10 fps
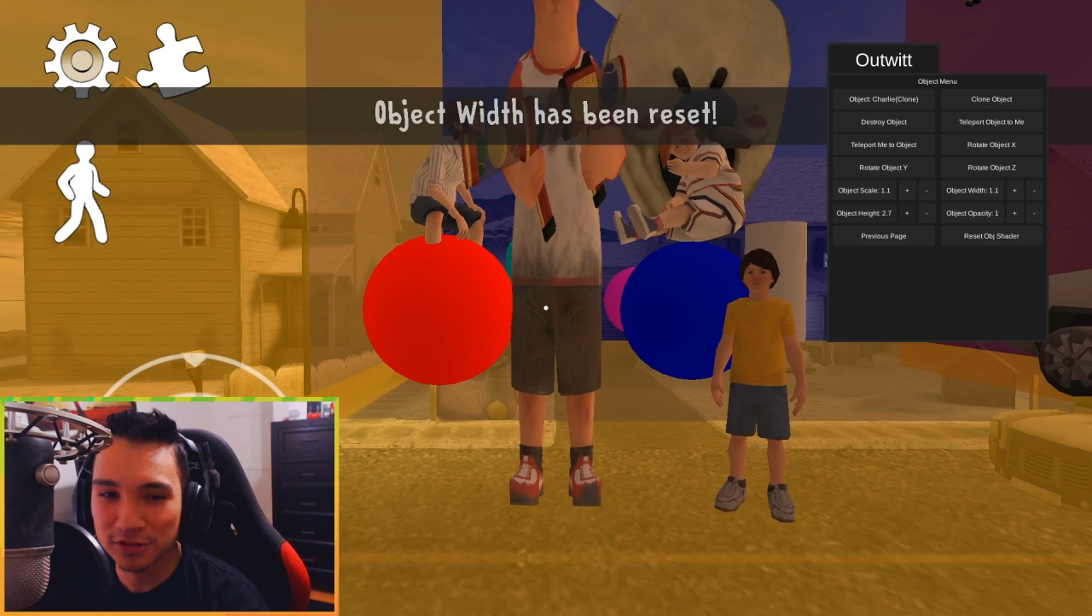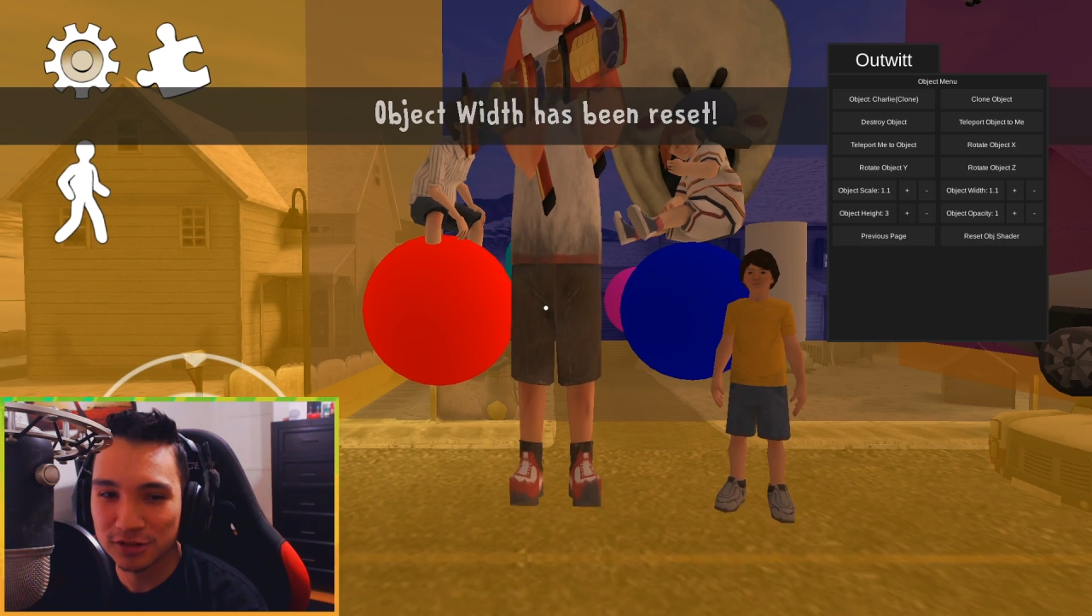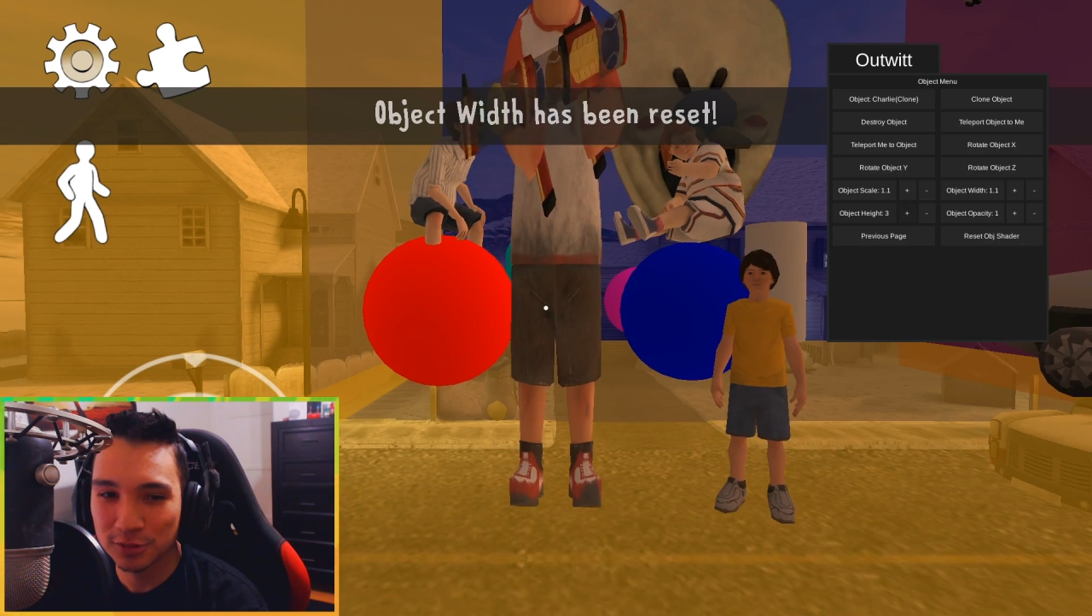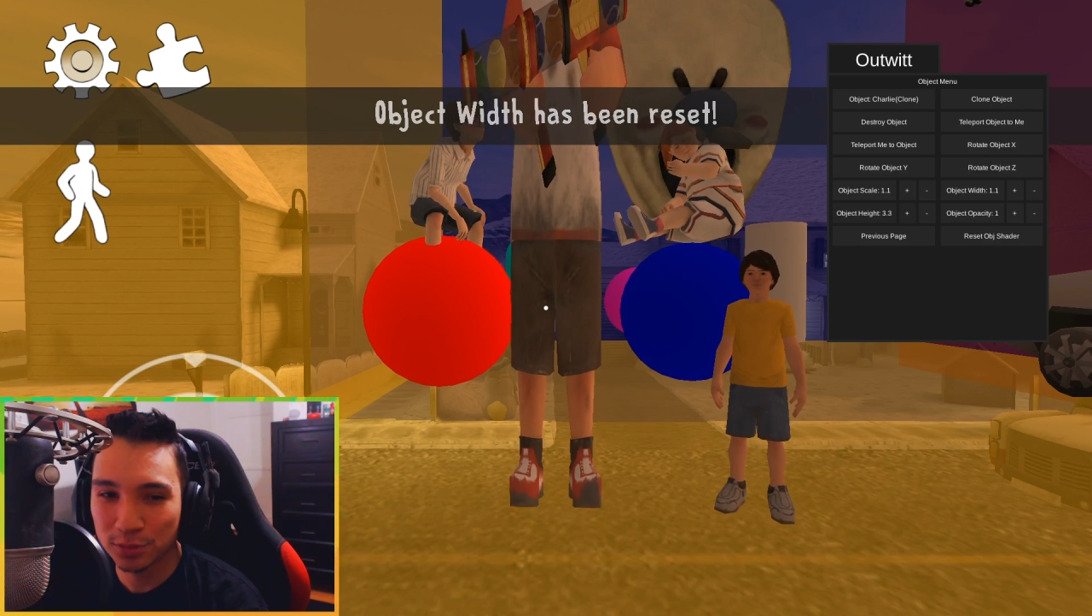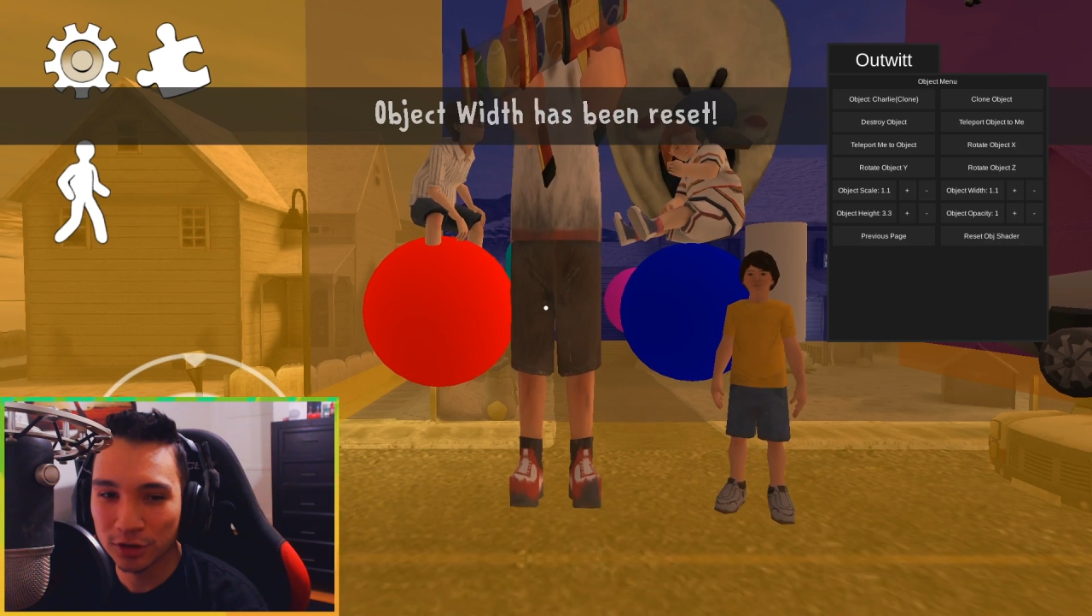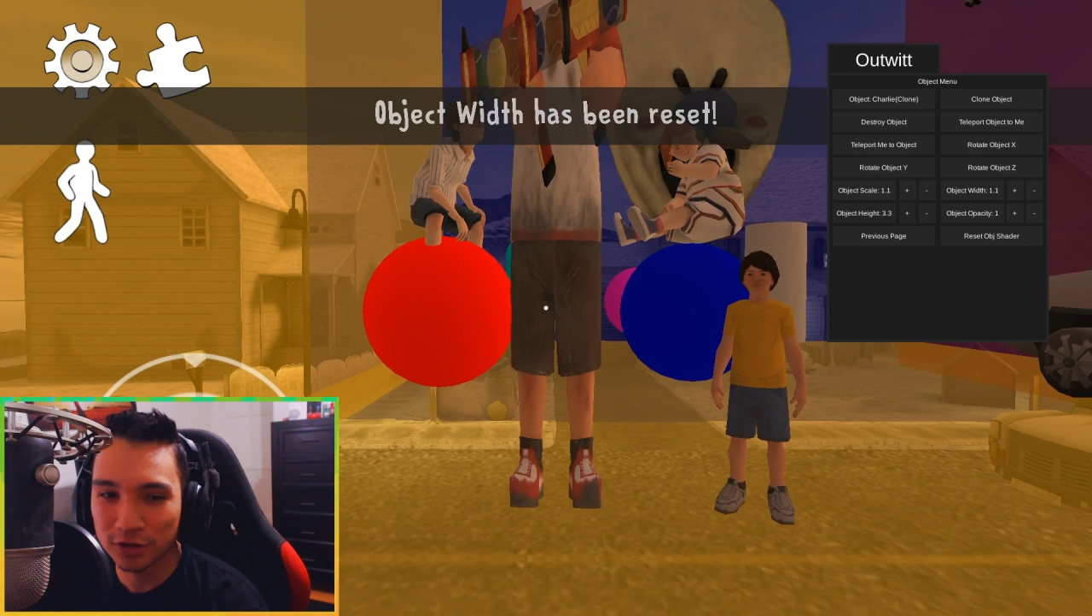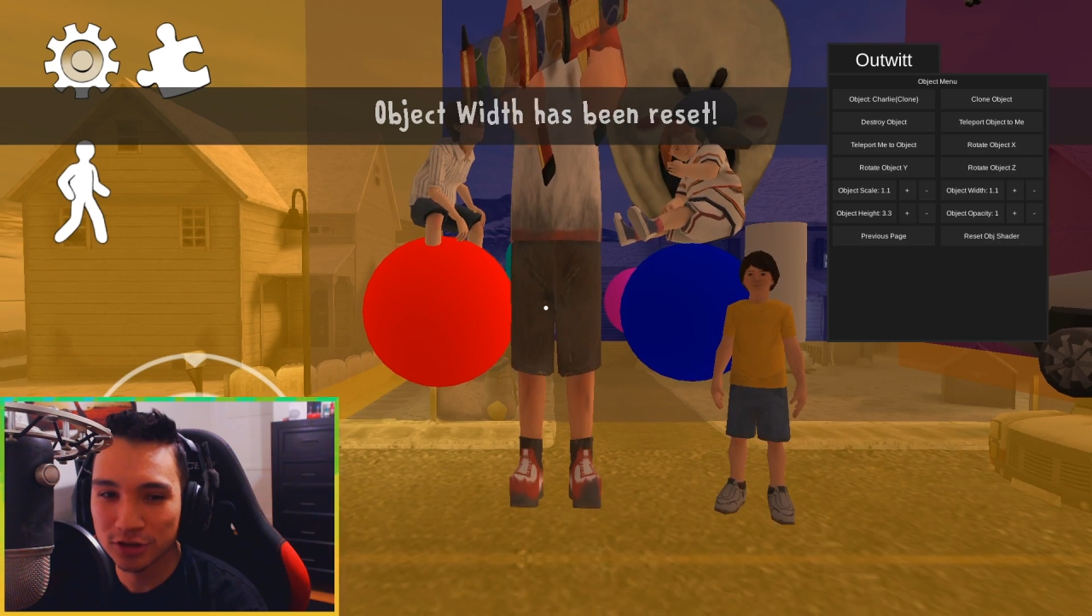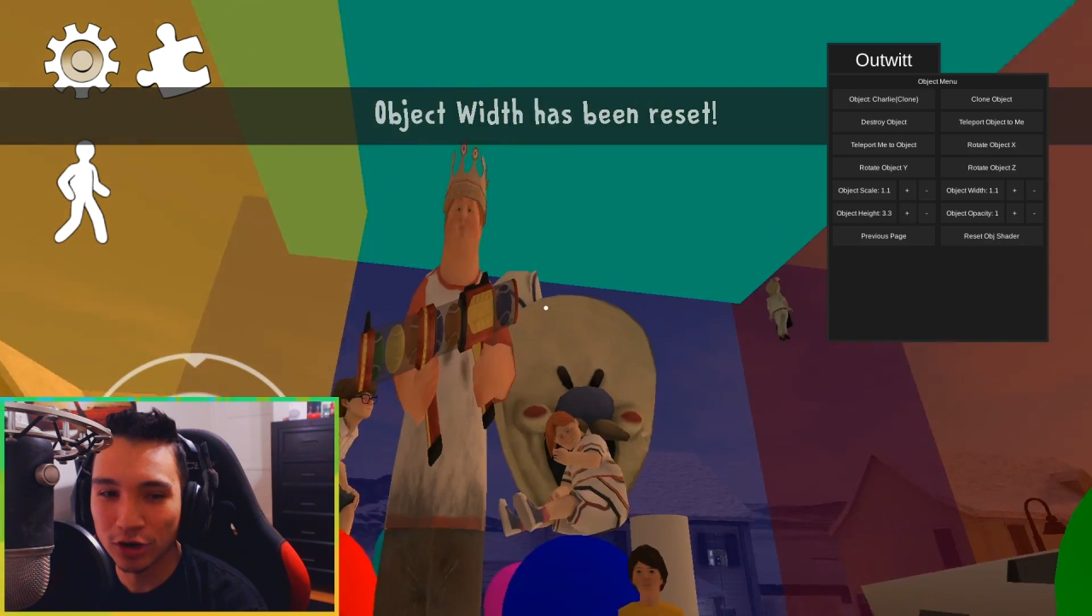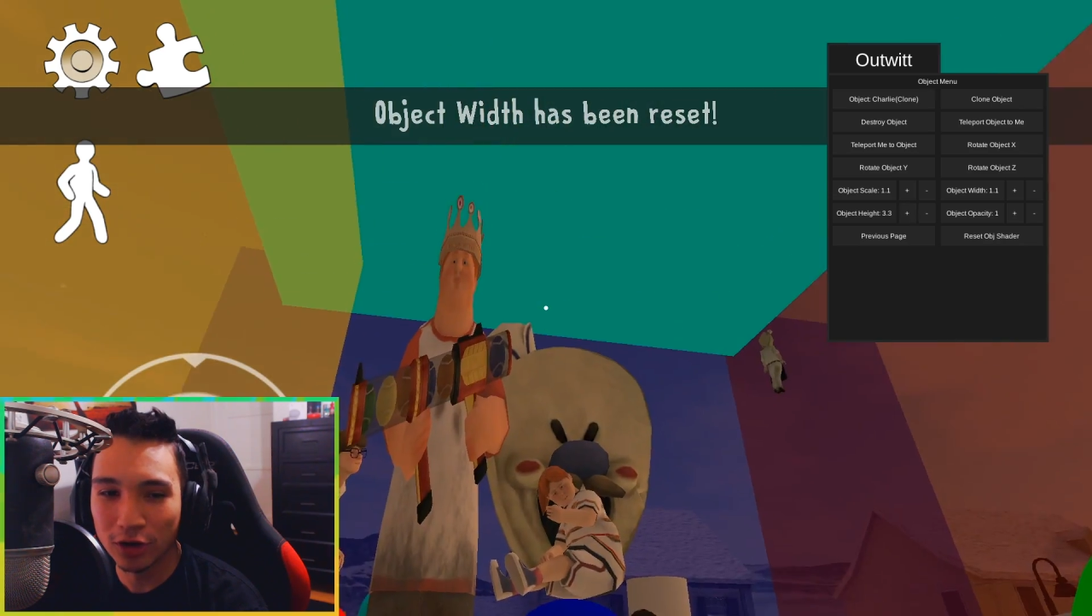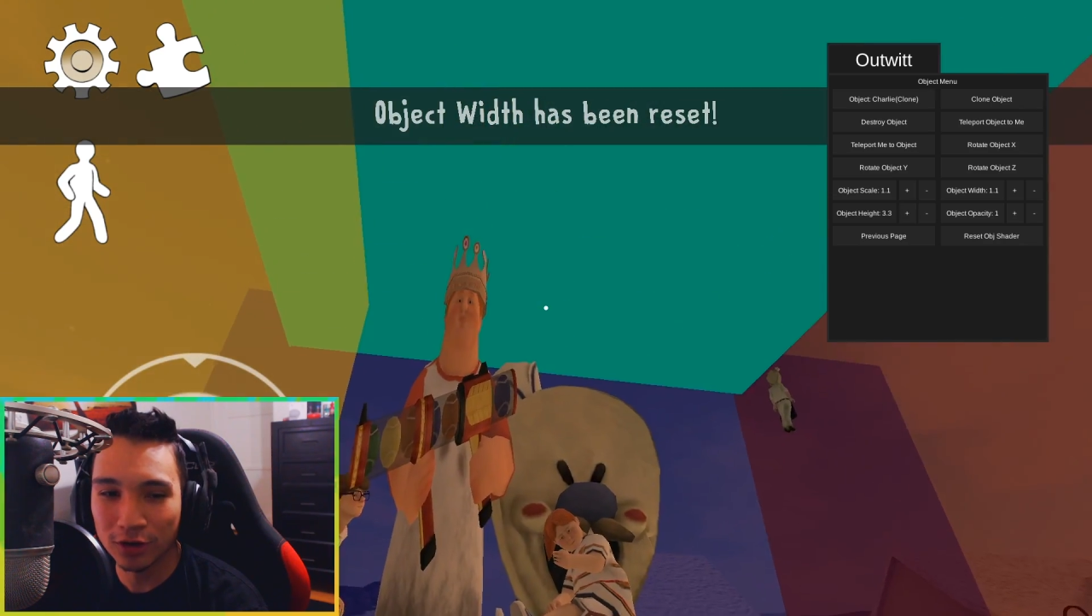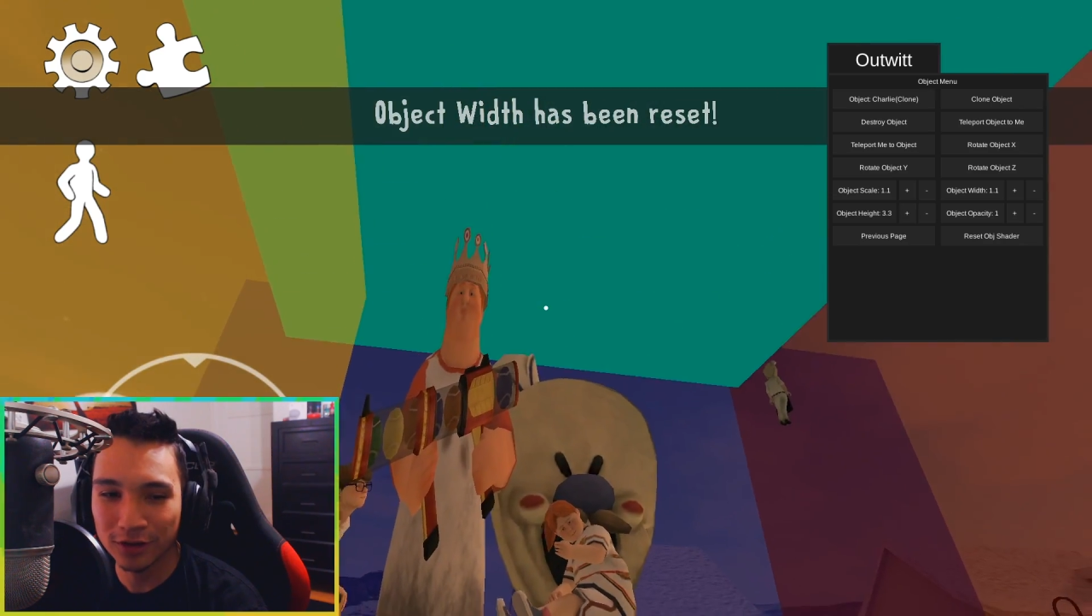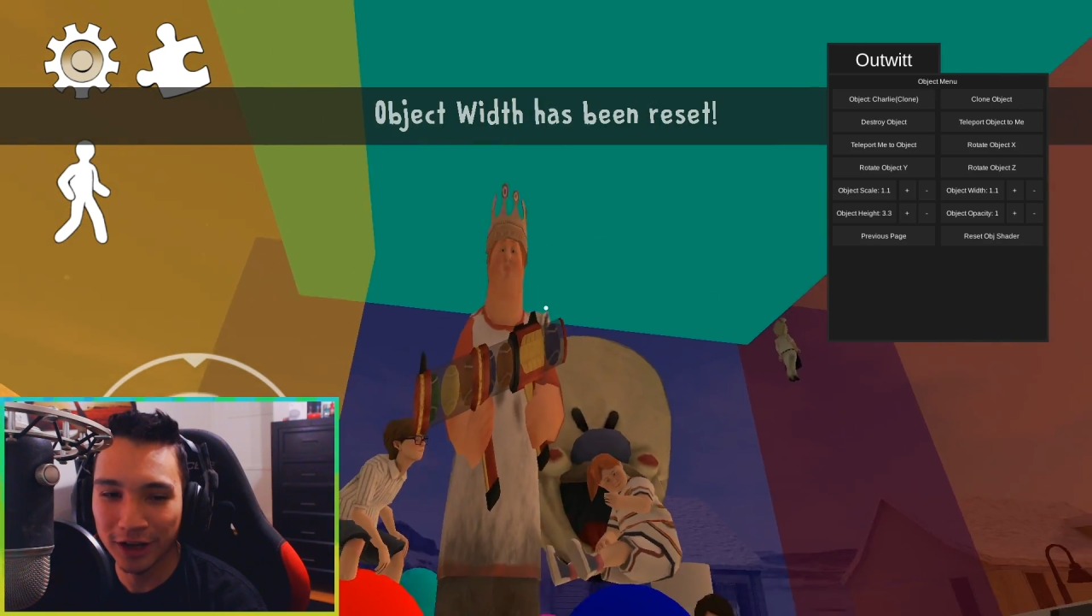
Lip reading: super tall,